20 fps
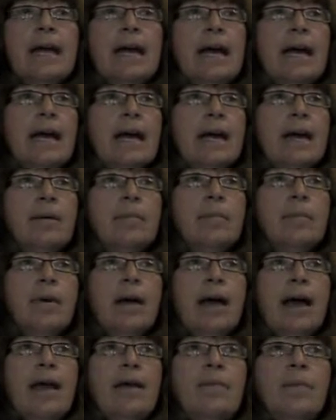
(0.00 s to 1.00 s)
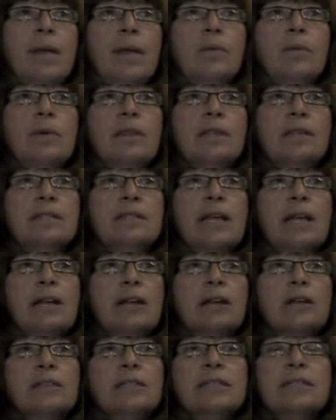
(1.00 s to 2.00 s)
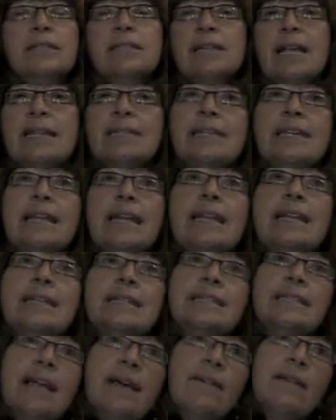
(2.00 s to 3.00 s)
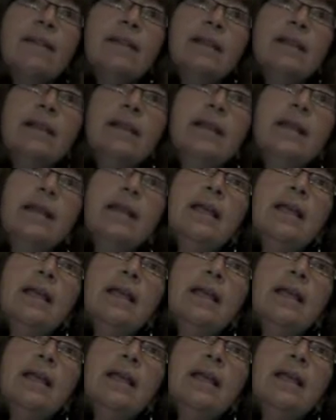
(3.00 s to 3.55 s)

I've been with the center since 1987,